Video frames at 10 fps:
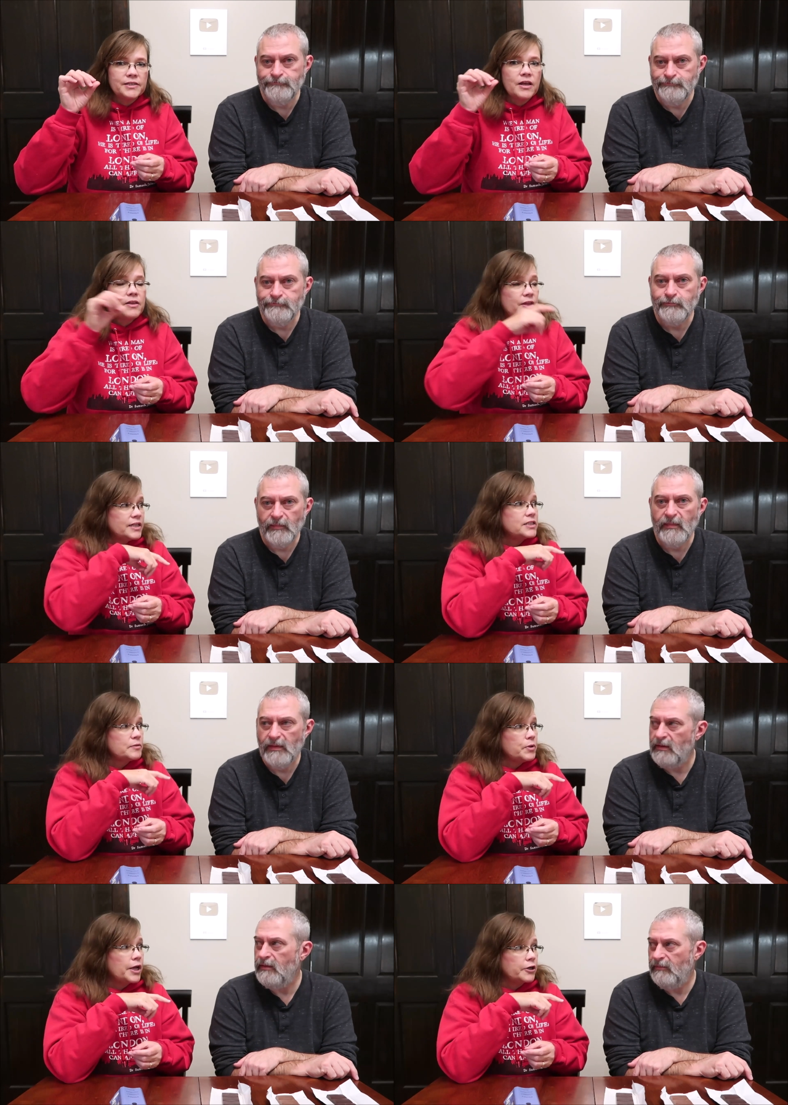Speaker 1: Mm-hmm. That's the
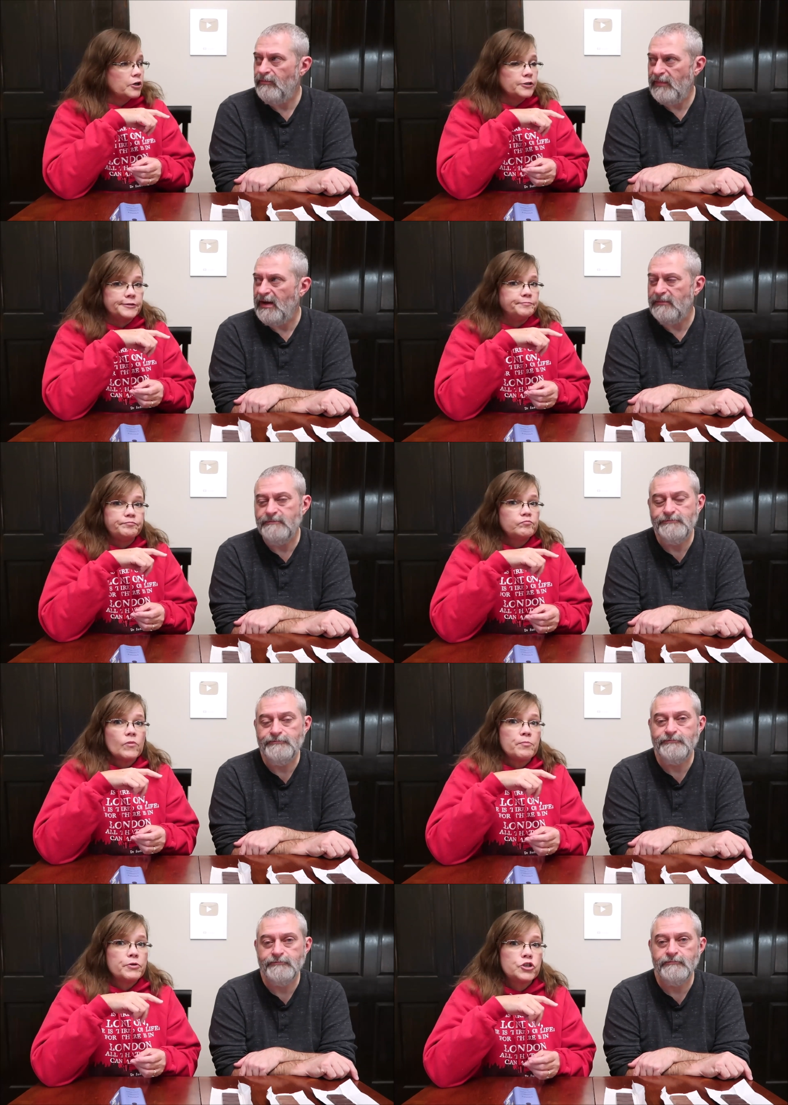black currant. Yeah
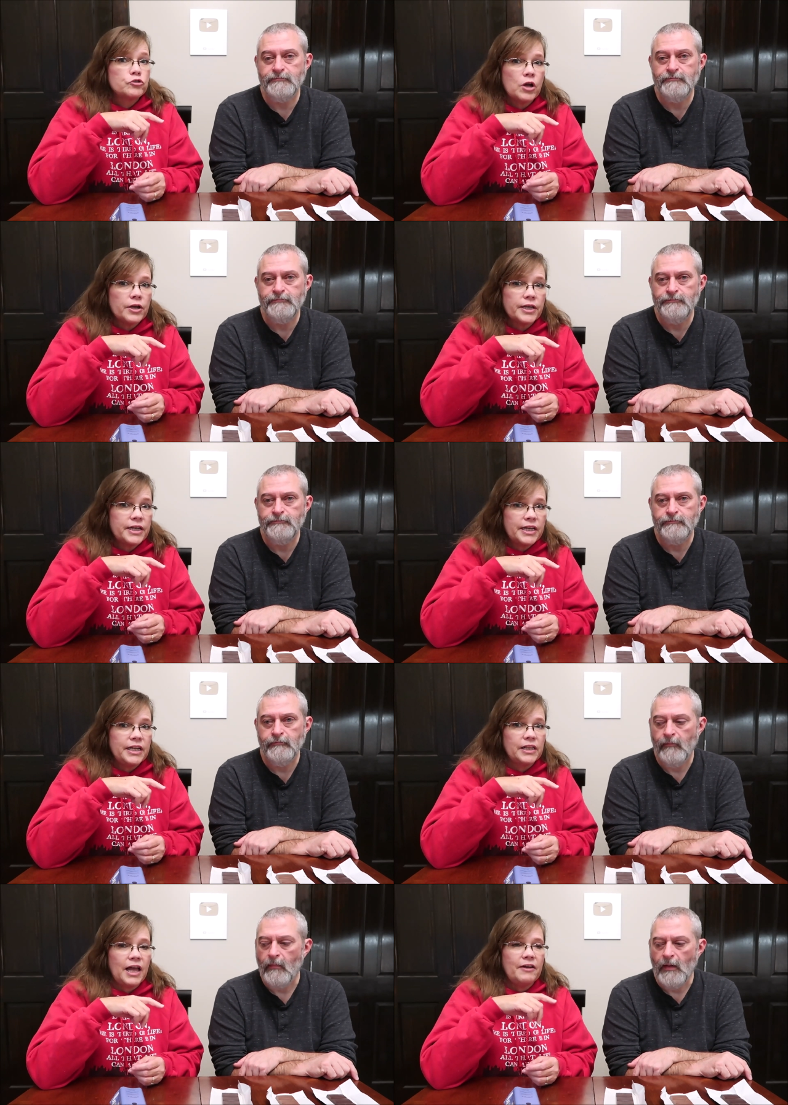but you're not getting any
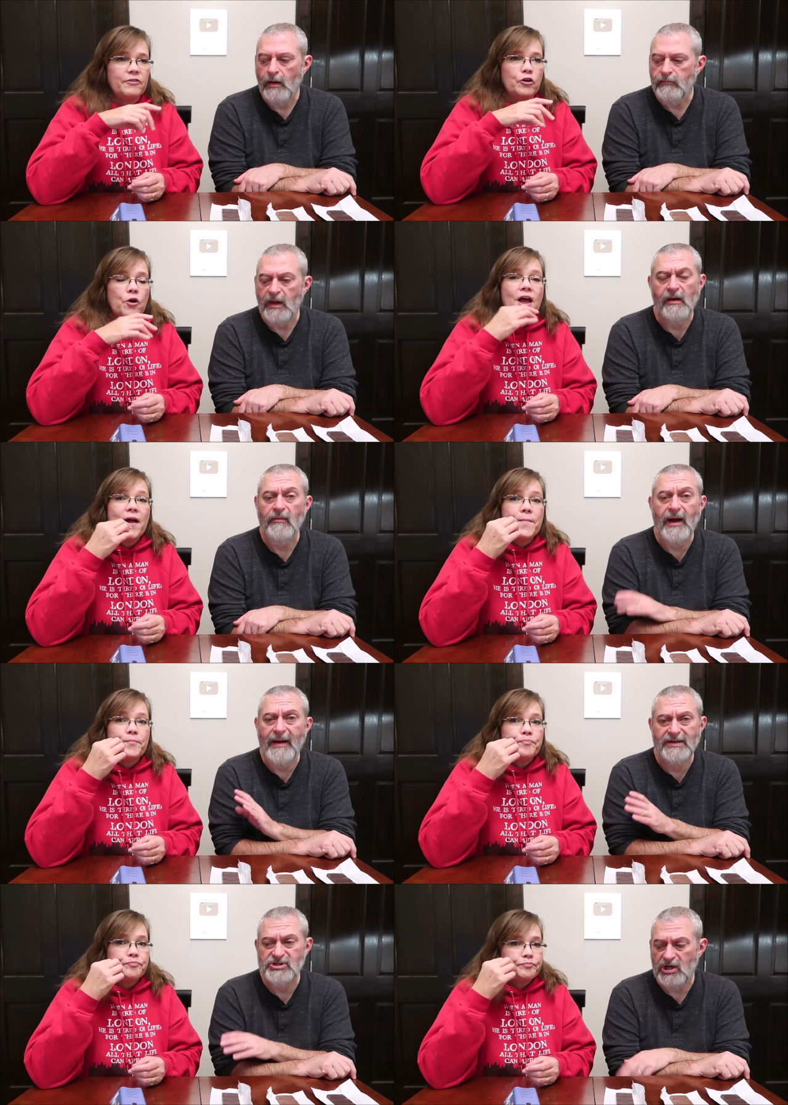lavender. No,
Speaker 2: I
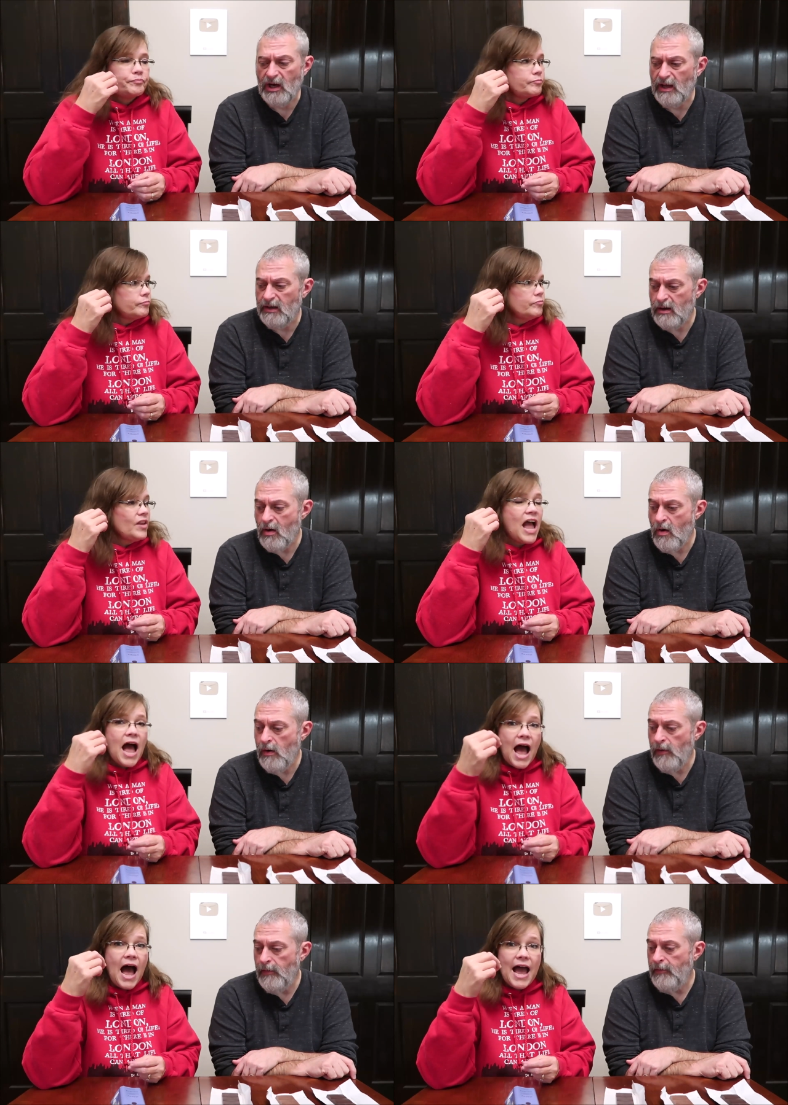actually don't.
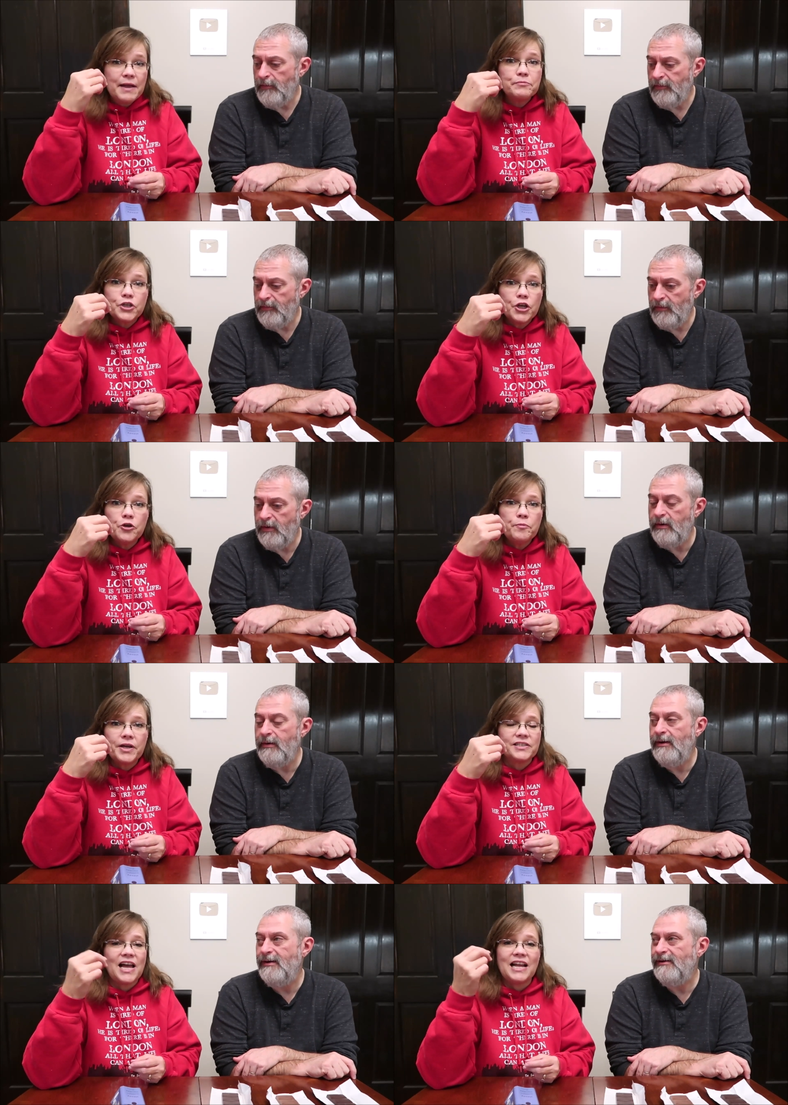
Speaker 1: I am too
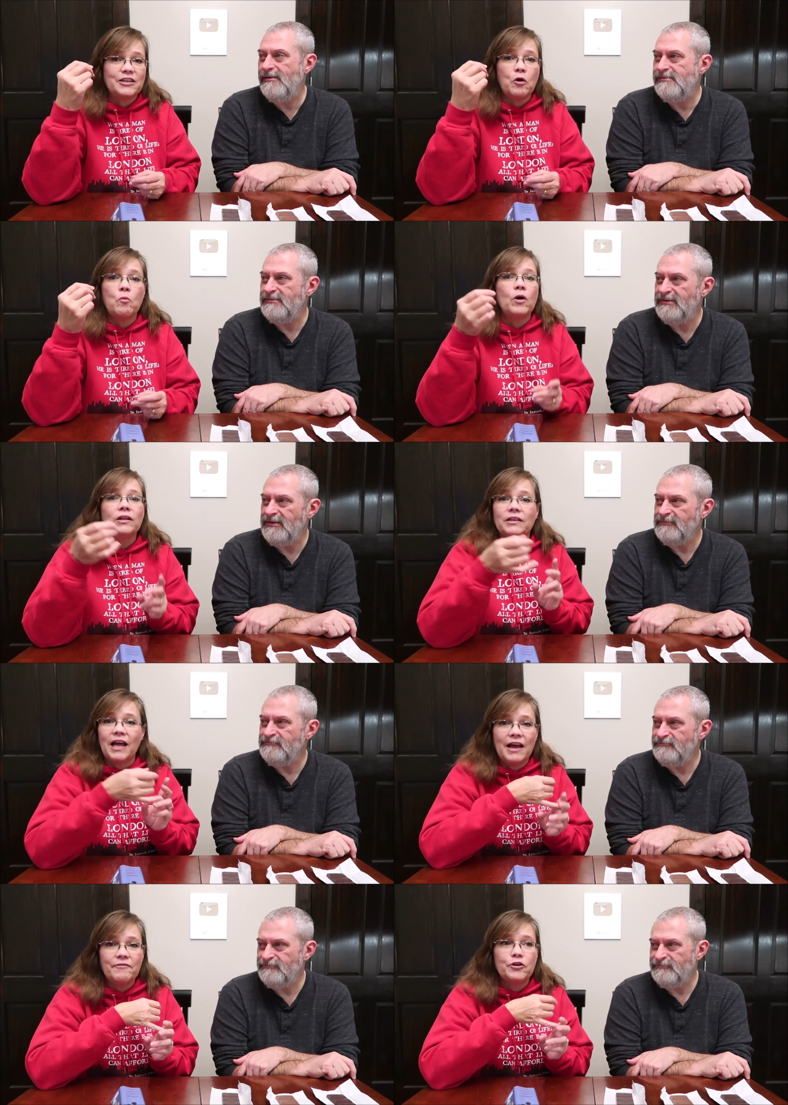because I don't want
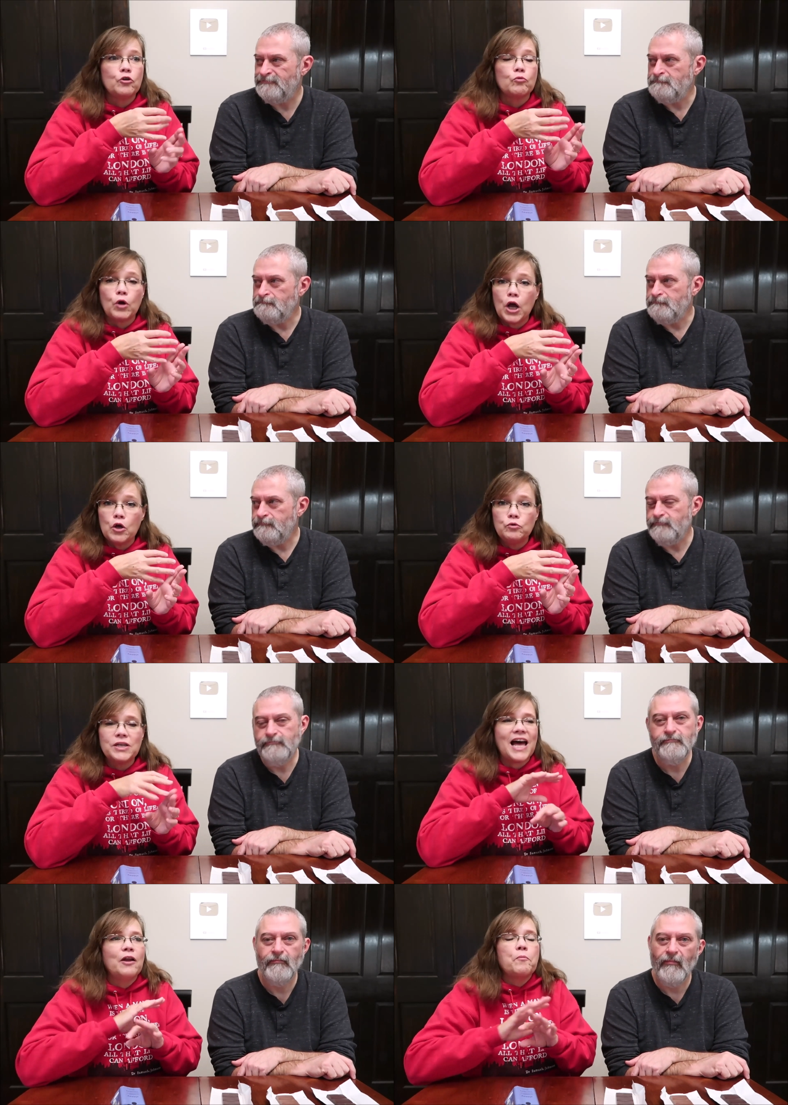lavender, rose.
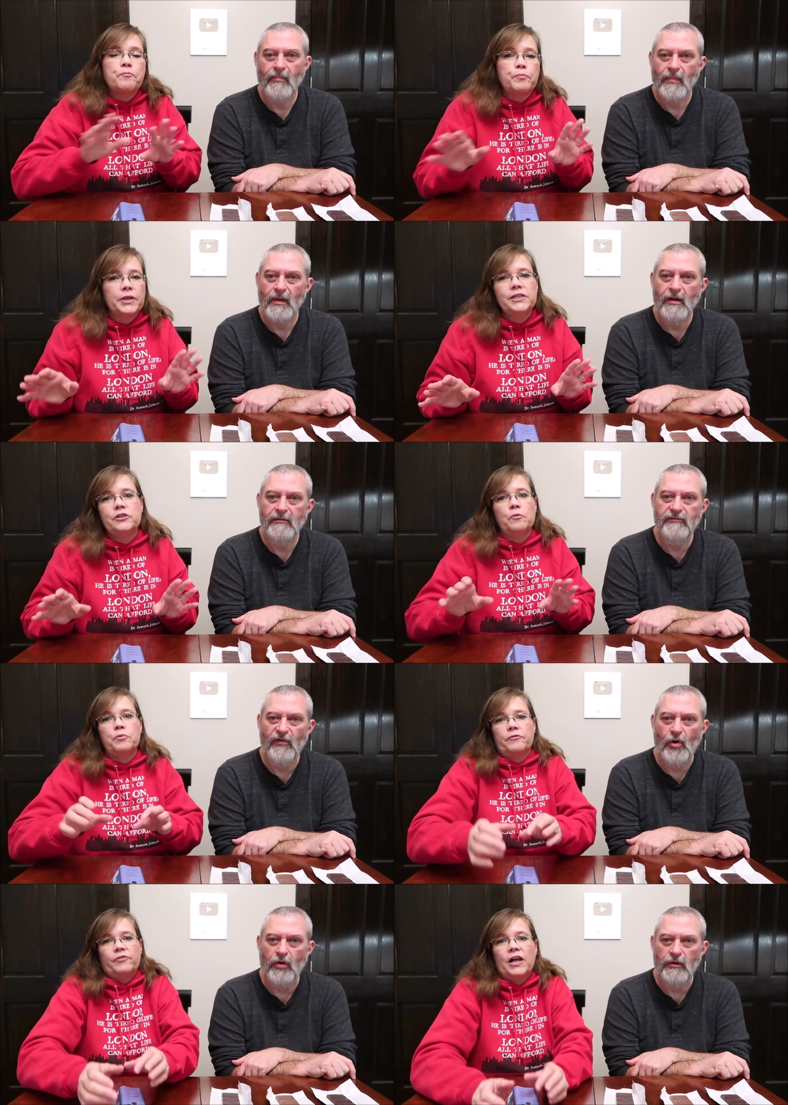I don't. Please don't Floral. put